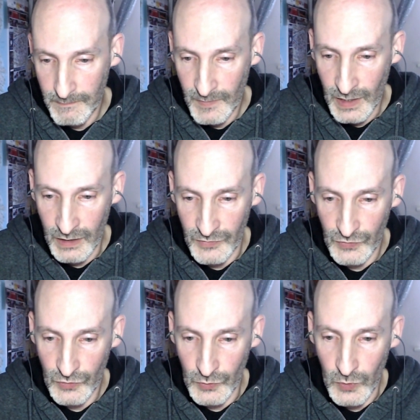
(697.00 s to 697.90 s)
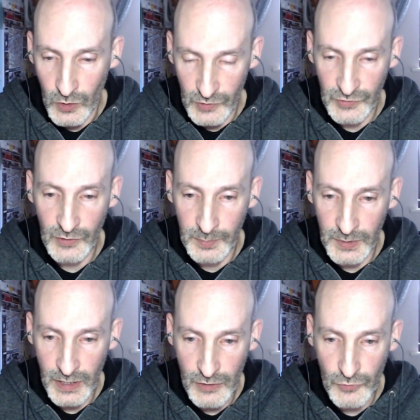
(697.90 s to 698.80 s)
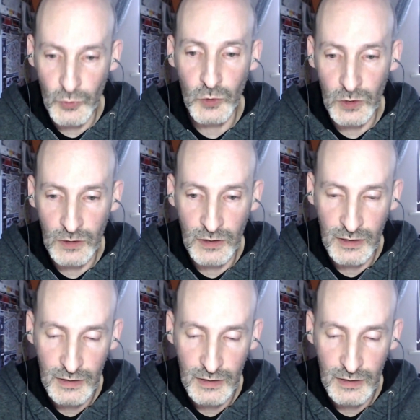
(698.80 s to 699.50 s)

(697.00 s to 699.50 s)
is to also put a rule